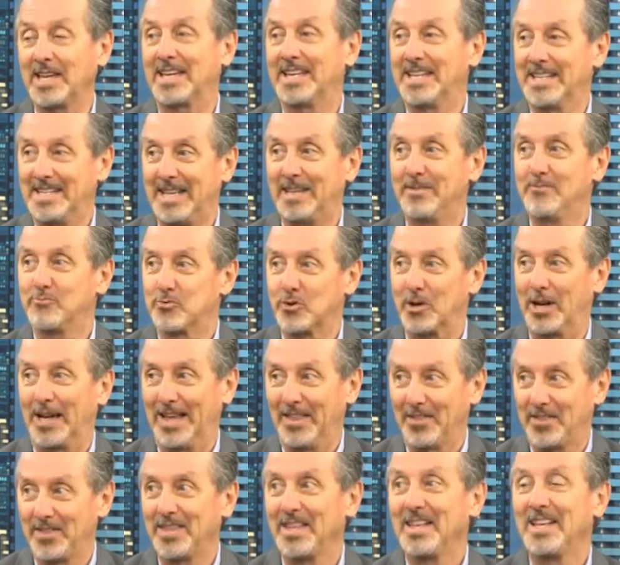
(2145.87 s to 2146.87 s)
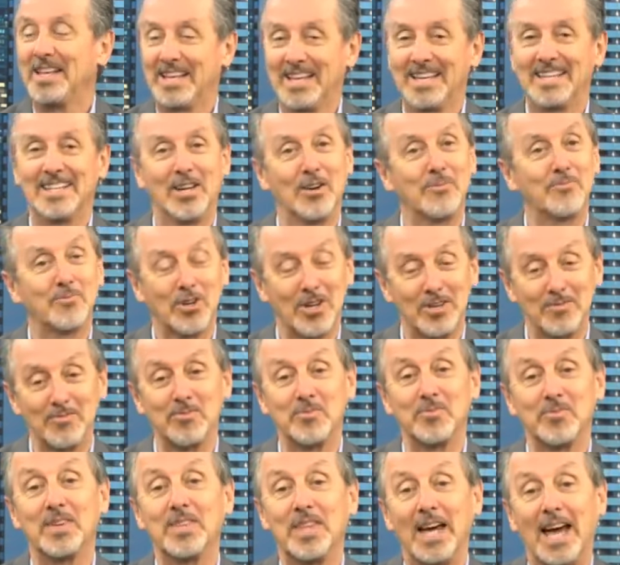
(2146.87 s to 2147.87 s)
Take a deep breath. Yeah. No
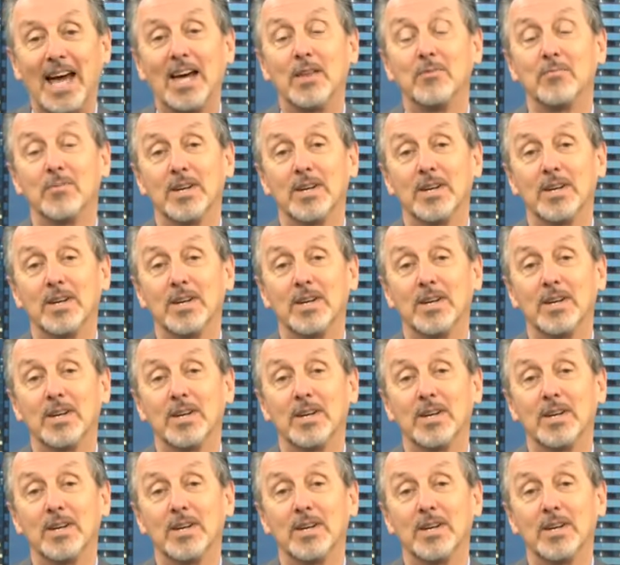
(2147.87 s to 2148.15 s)
problem with that.